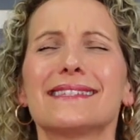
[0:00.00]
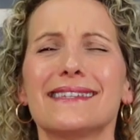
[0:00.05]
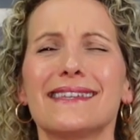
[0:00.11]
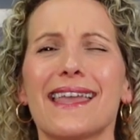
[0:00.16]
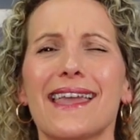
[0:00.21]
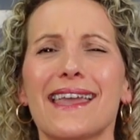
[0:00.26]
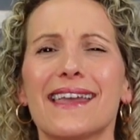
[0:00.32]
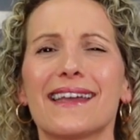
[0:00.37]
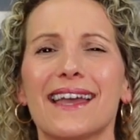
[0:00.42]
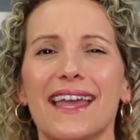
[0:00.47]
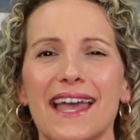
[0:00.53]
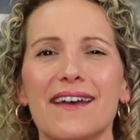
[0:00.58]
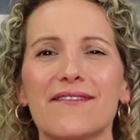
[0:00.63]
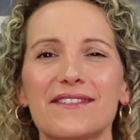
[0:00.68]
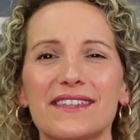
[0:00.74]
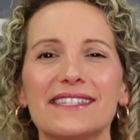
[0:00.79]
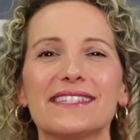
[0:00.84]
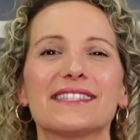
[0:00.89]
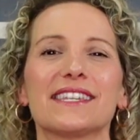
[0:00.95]
yay, I have
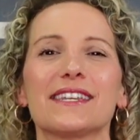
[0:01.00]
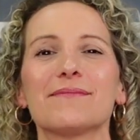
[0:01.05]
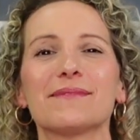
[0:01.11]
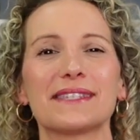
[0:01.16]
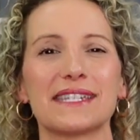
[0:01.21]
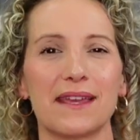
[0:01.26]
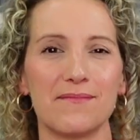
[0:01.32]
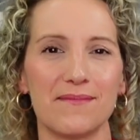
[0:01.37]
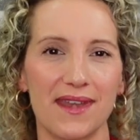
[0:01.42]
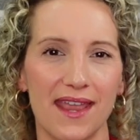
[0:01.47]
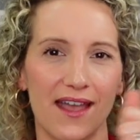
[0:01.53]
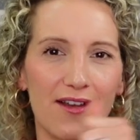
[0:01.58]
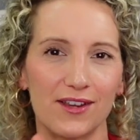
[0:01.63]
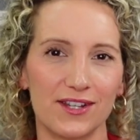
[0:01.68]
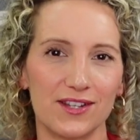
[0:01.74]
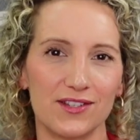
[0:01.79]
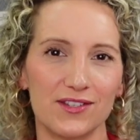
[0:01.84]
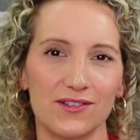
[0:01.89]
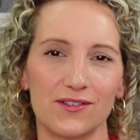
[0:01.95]
these tips and I'm now going
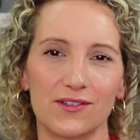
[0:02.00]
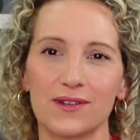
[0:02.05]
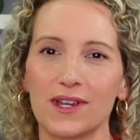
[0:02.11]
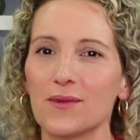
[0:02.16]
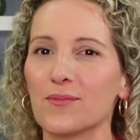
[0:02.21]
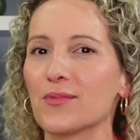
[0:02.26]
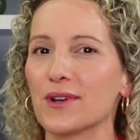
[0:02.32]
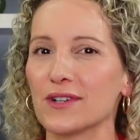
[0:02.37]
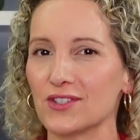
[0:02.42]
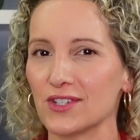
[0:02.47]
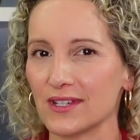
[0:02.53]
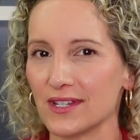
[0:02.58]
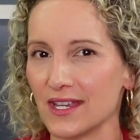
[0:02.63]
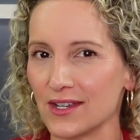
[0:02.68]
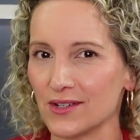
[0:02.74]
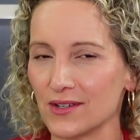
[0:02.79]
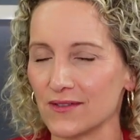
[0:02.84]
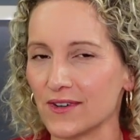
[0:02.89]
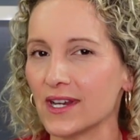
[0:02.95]
to do a great project
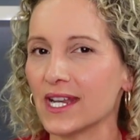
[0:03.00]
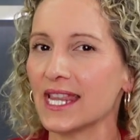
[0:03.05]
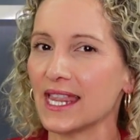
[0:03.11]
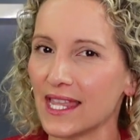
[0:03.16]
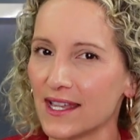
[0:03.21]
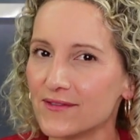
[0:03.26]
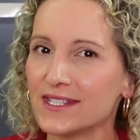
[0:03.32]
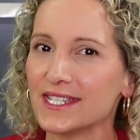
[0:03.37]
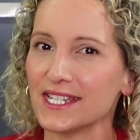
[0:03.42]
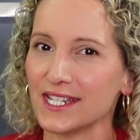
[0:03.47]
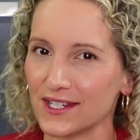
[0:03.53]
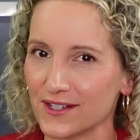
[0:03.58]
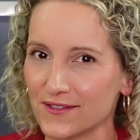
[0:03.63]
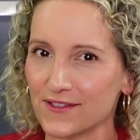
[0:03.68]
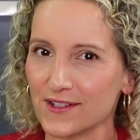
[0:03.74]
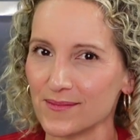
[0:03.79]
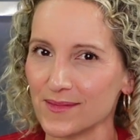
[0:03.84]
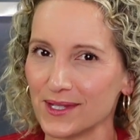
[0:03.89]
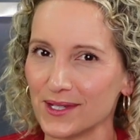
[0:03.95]
handover. I'd love to hear
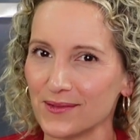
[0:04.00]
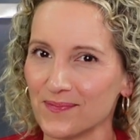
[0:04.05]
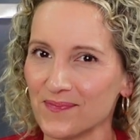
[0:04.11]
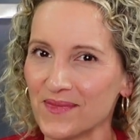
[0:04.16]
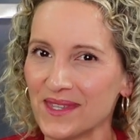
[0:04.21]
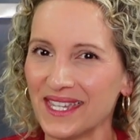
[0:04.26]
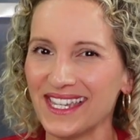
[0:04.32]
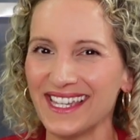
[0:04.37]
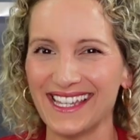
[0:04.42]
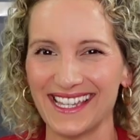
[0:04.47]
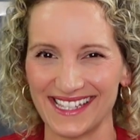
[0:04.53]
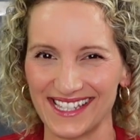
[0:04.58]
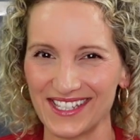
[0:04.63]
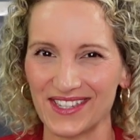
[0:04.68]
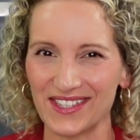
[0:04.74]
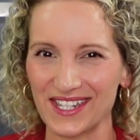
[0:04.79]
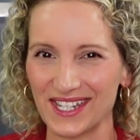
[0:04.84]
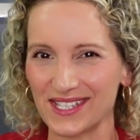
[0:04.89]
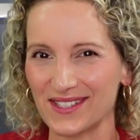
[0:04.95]
from you.
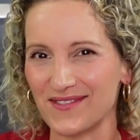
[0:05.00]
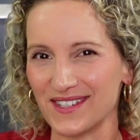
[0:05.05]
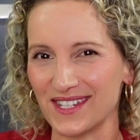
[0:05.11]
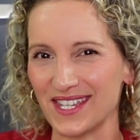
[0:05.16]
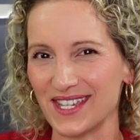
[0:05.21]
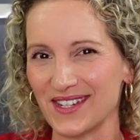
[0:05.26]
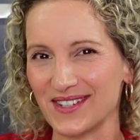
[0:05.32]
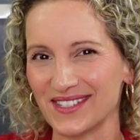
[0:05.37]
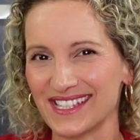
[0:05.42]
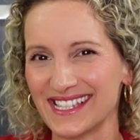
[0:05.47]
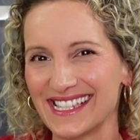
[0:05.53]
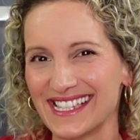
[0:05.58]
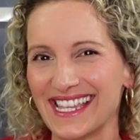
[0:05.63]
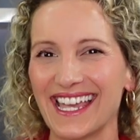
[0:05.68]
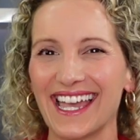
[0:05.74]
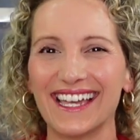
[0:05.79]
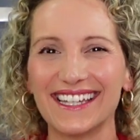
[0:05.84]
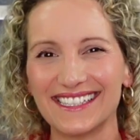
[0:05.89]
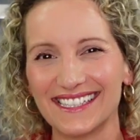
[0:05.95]
Until the next video, see
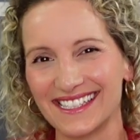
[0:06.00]
ya.